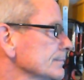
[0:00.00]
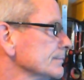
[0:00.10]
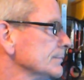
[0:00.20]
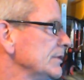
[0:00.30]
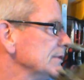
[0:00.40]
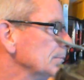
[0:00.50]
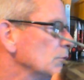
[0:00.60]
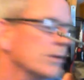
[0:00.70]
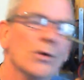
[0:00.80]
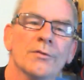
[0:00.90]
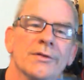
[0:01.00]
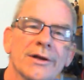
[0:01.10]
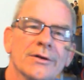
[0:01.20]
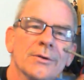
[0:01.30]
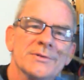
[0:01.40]
The reason I'm looking over there
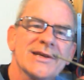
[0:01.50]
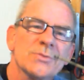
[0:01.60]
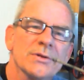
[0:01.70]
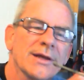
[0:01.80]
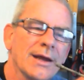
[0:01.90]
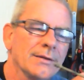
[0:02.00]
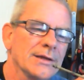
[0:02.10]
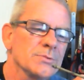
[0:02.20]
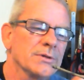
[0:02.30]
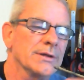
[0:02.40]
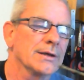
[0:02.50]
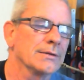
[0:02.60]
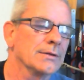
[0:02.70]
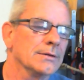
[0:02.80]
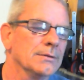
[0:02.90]
now is that's where
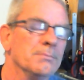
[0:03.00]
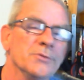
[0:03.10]
the